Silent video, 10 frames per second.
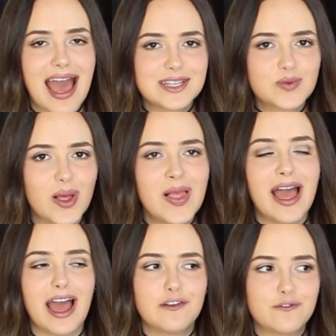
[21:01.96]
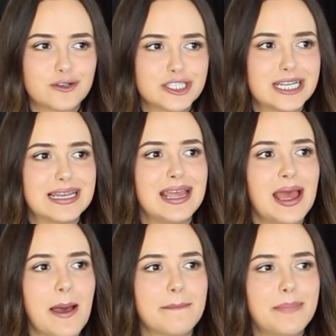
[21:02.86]
as well,
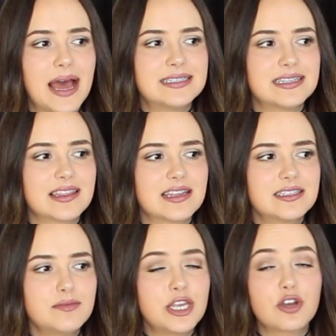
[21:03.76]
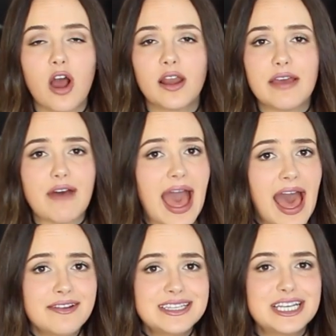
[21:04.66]
unfortunately, but that doesn't mean you can't ever
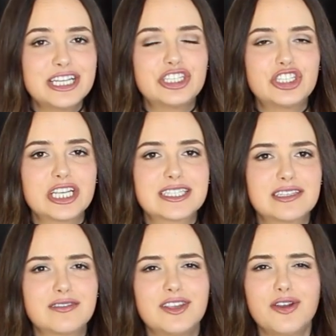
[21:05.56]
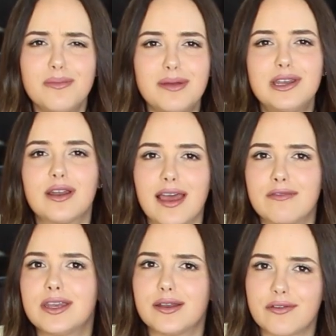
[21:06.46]
have it. Just, you know, maybe not
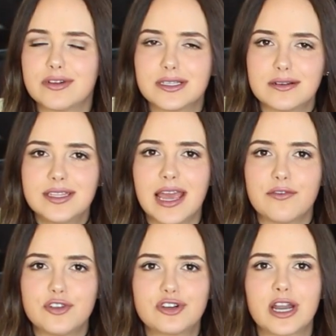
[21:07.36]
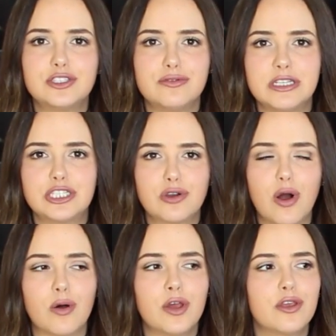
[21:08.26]
having it every single day if you're trying to reach your
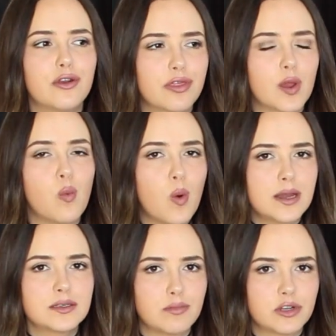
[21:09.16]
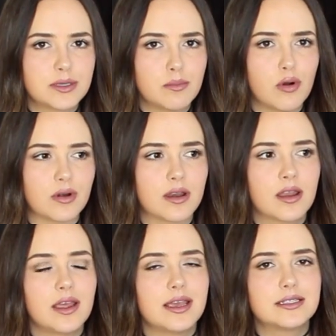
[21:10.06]
goal. You know, think what is most
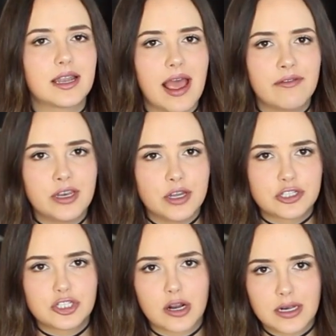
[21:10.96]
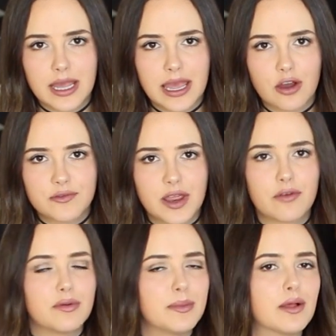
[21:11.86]
important. Is that having chocolate cake after
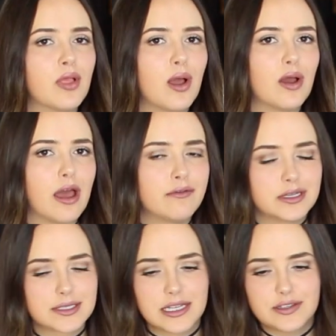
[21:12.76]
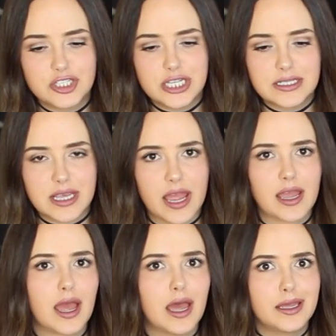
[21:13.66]
every meal? Having a slice of
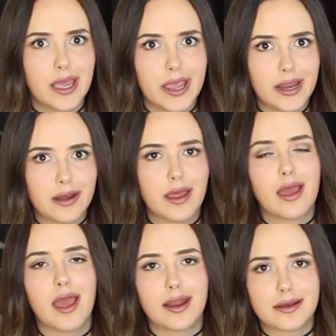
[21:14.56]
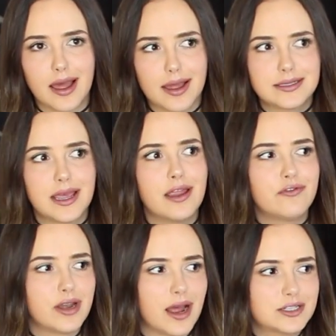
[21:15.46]
cheesecake again at night,
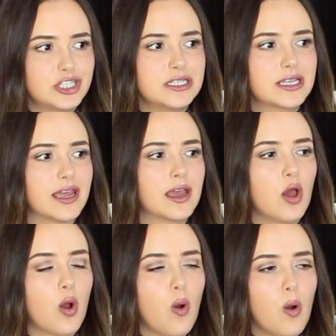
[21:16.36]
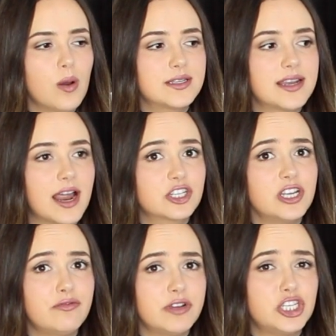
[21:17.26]
every night, cheesecake? Or is it
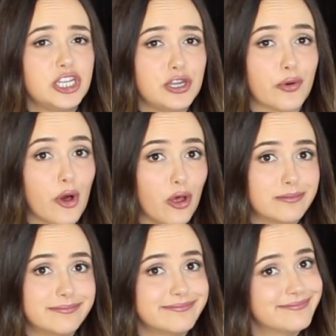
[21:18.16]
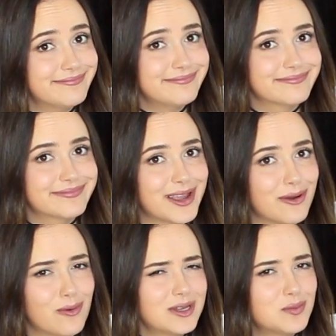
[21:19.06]
actually reaching your goal?
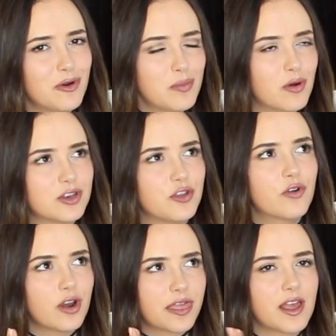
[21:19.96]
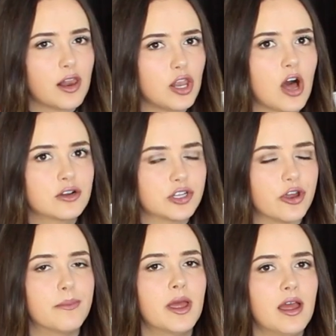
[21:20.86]
What's more important? You've got to think long
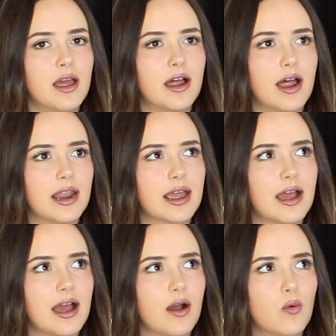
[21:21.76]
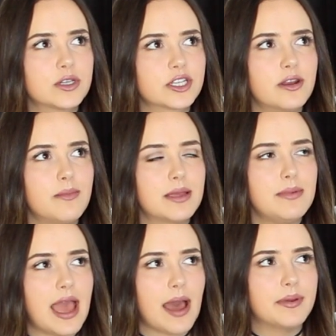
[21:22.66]
term. Like, what's going to make
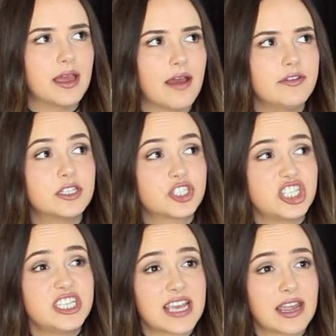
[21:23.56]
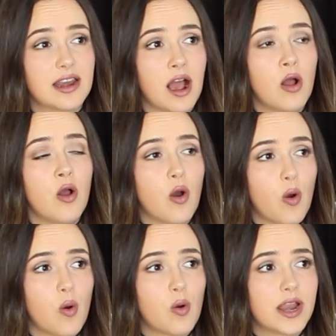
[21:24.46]
me happier? Having this cheesecake now,
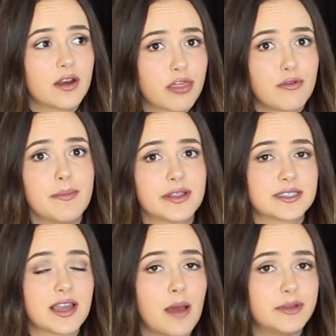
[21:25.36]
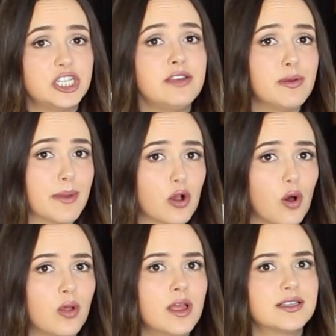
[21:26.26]
or in 3 months' time achieving my
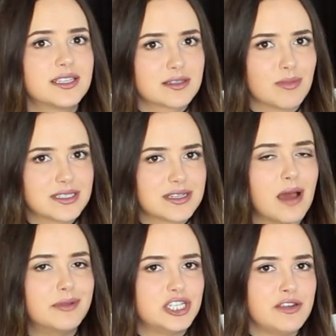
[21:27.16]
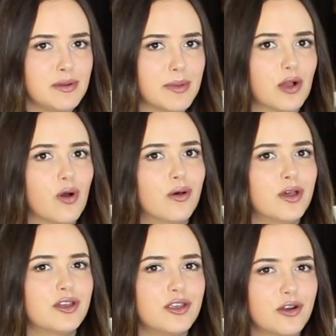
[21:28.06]
goal? 6 months' time achieving my
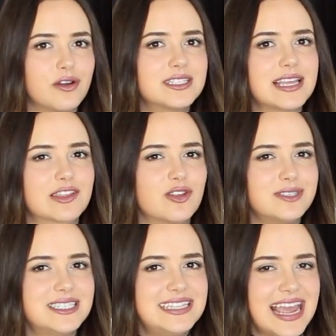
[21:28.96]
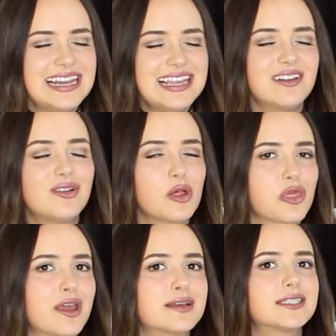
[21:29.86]
goal? You know, it's like those daily little
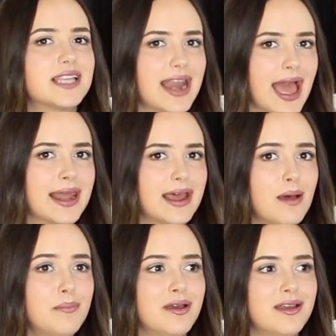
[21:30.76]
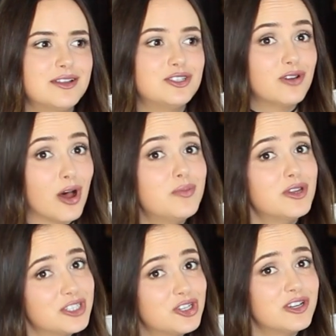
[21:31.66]
things that add up to help
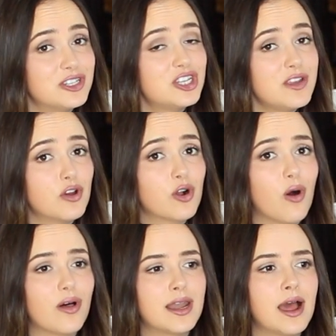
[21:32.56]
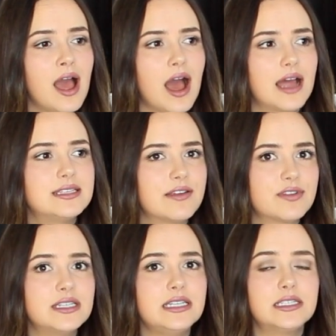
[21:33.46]
you to achieve your goal. And I
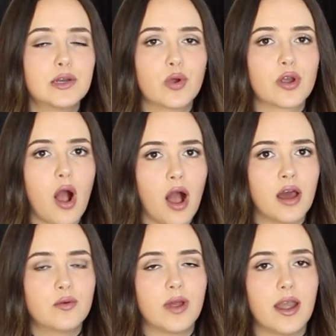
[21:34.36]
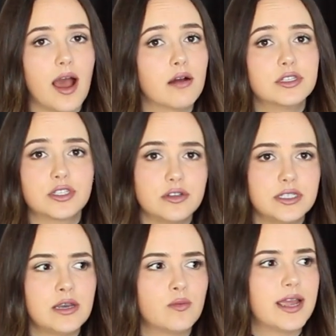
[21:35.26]
definitely did work hard when I was
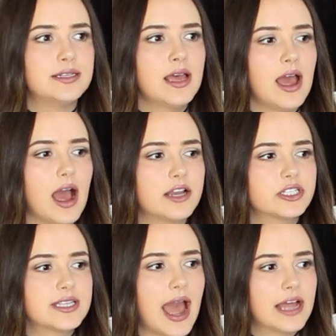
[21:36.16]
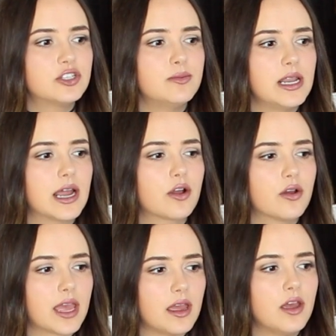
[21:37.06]
losing weight. I just had to be
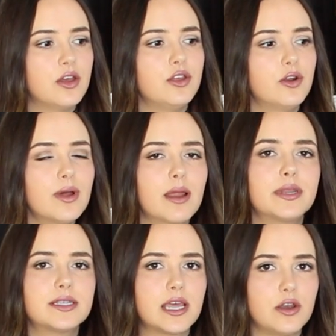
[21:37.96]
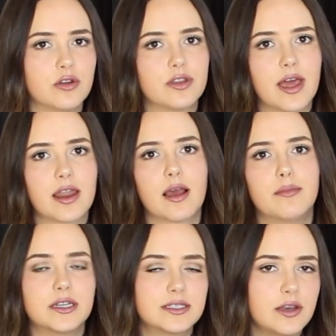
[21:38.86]
like, okay, you know what? I'm going to say no to that.
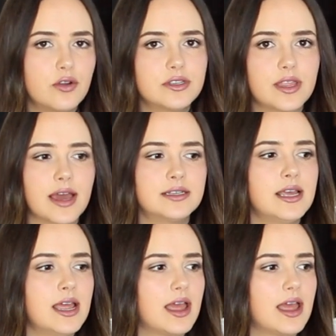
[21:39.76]
I'm going to say no to that.